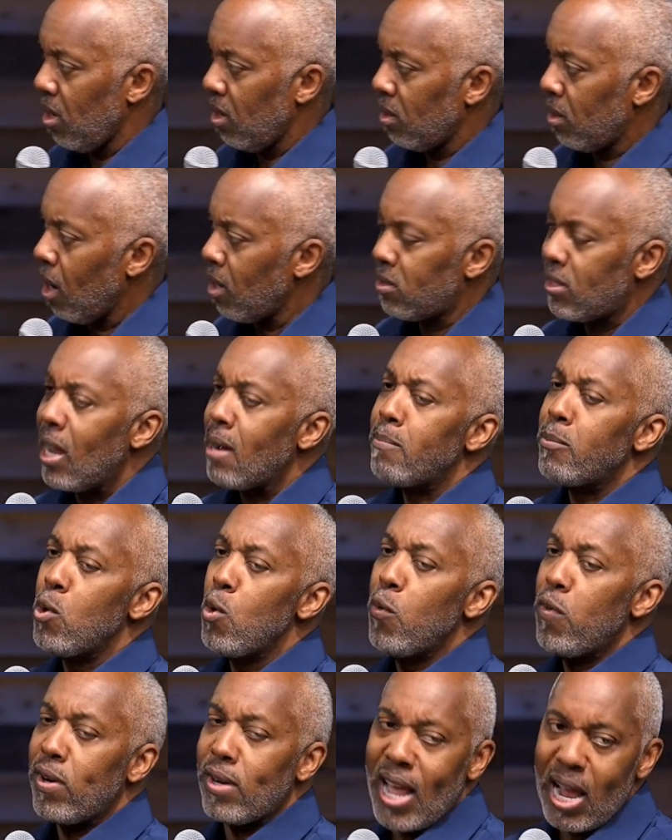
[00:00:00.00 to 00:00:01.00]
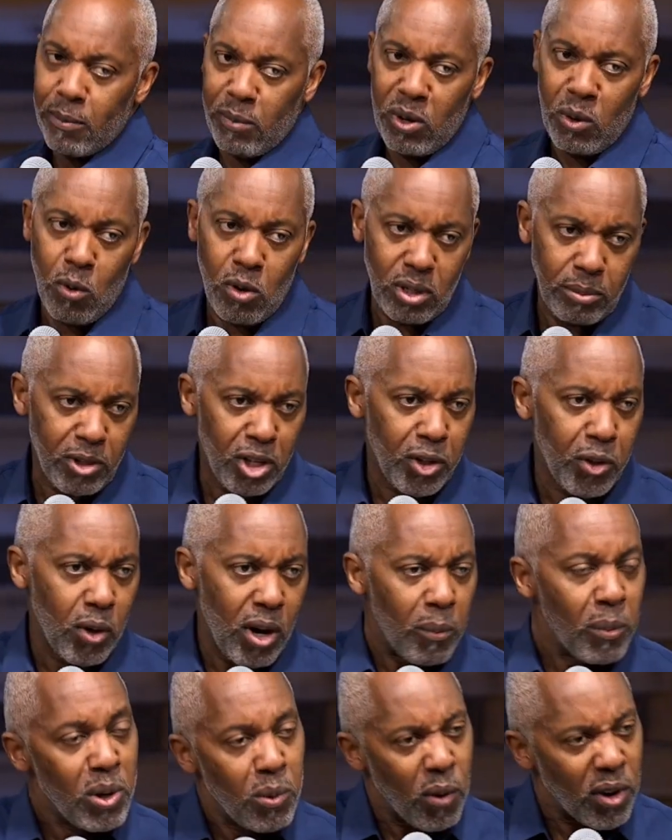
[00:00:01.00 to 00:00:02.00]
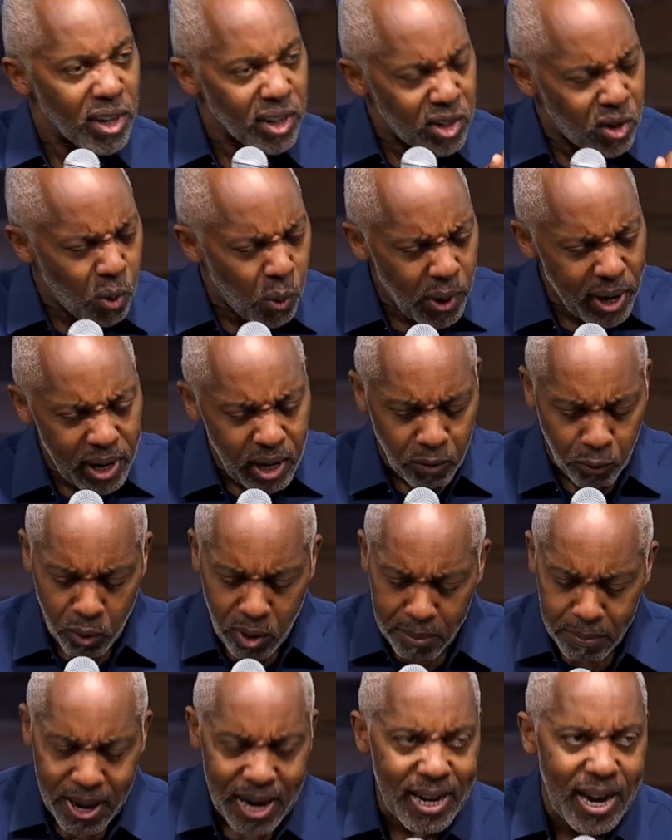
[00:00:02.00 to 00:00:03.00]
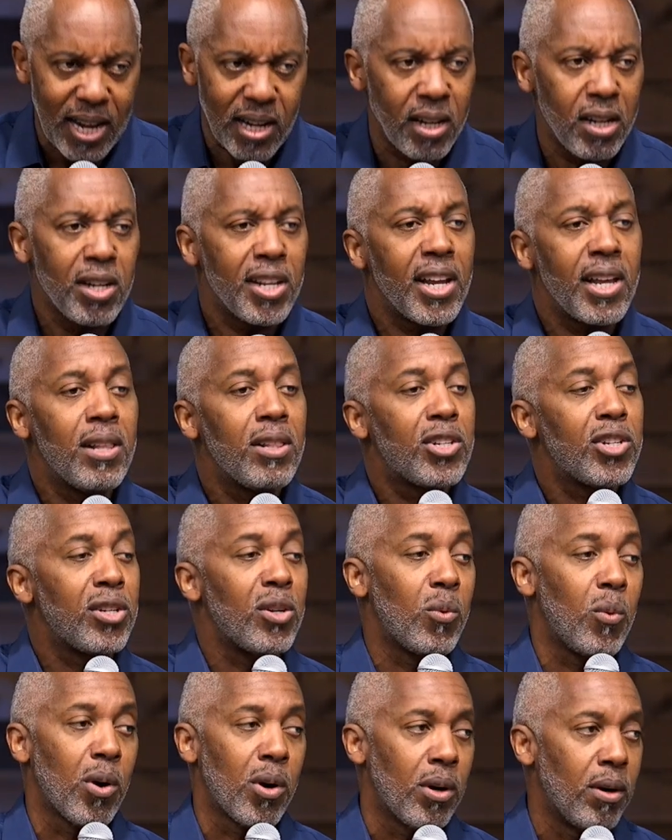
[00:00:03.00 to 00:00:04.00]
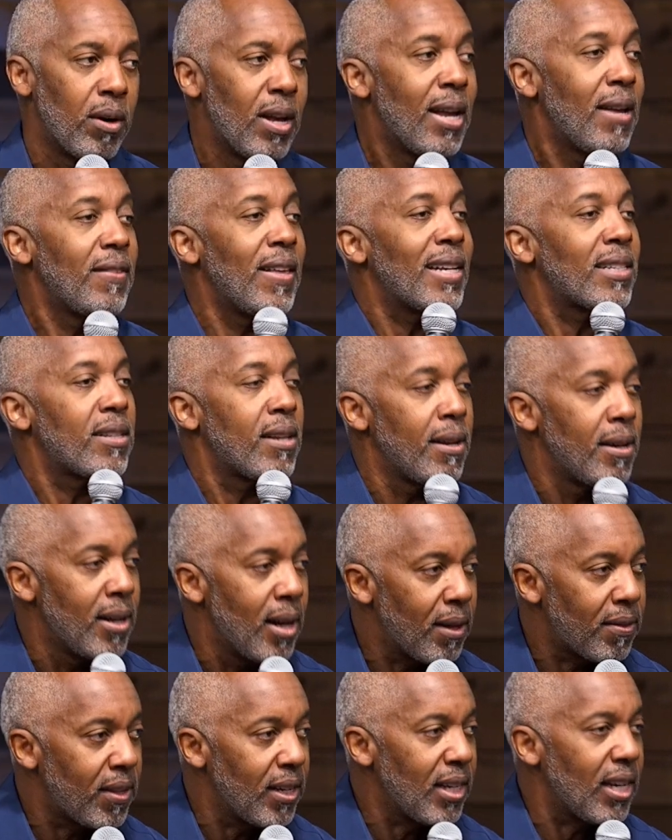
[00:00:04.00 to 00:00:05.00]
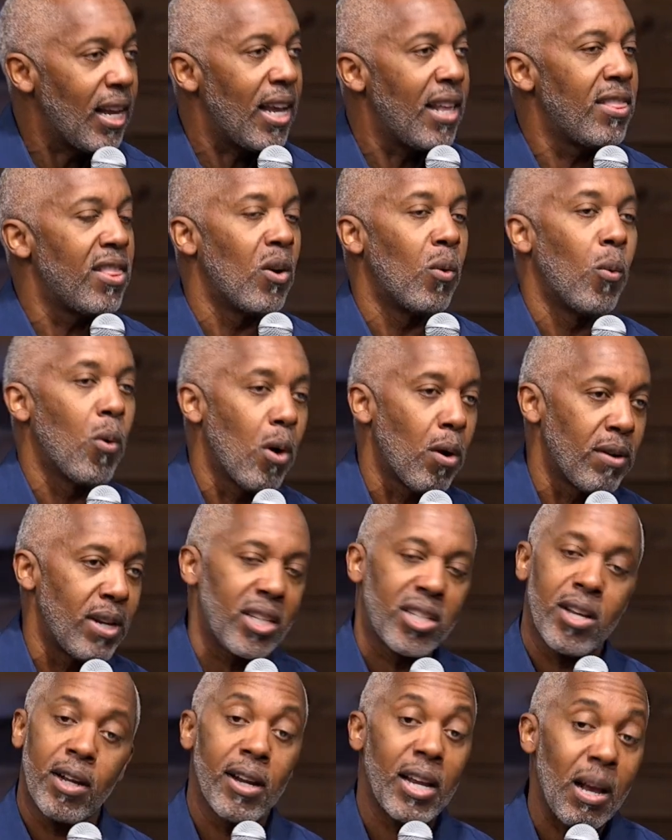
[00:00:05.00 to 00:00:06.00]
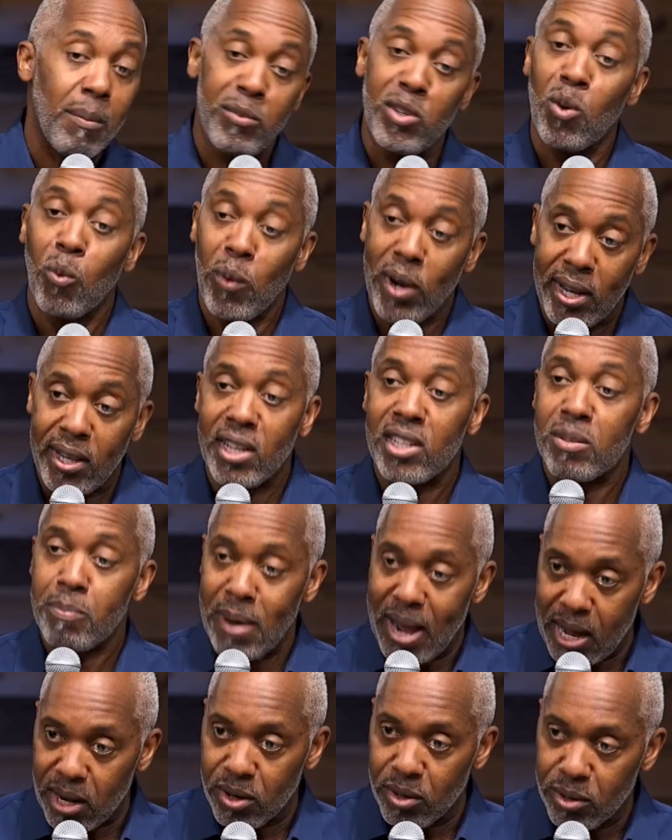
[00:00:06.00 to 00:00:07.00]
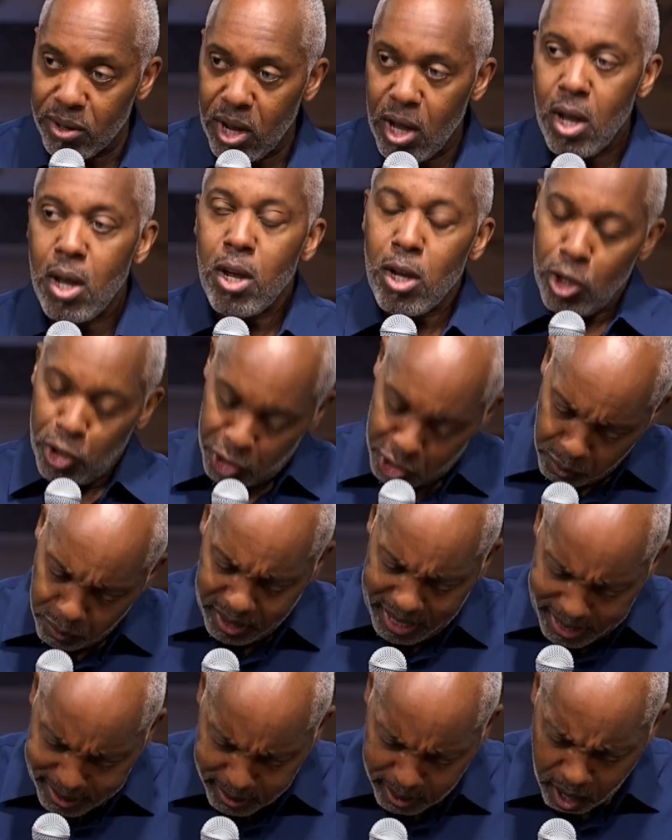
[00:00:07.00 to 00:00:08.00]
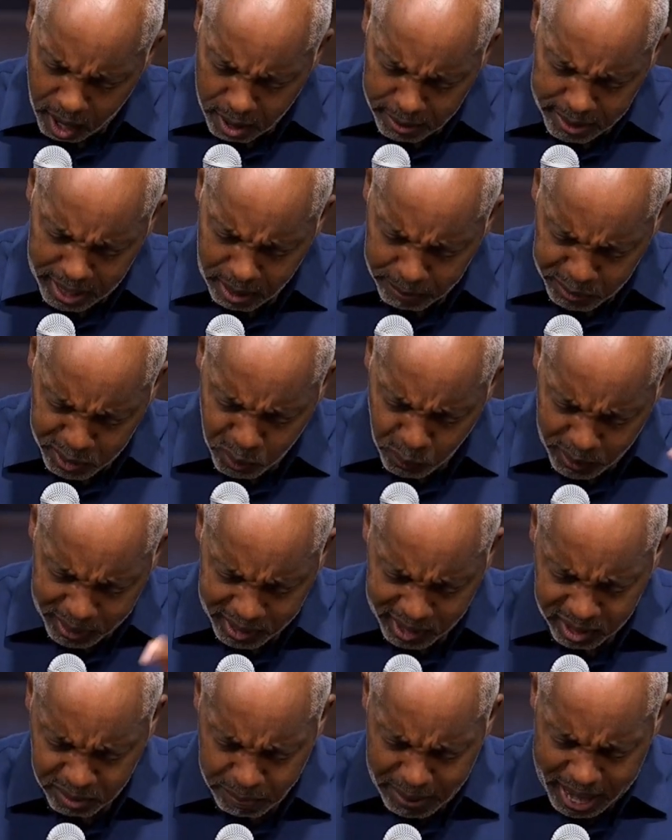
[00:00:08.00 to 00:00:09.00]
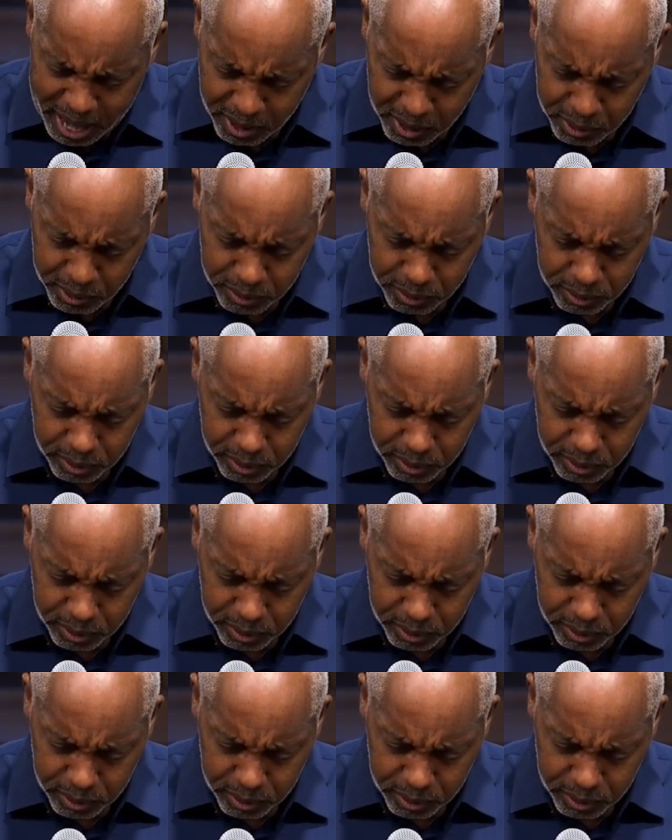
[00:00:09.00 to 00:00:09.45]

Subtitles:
God's not moving like we want him to do, and we want to quit and run back out into the world. There's nothing in the world that's going to help you win this battle. You need God to help you win this battle.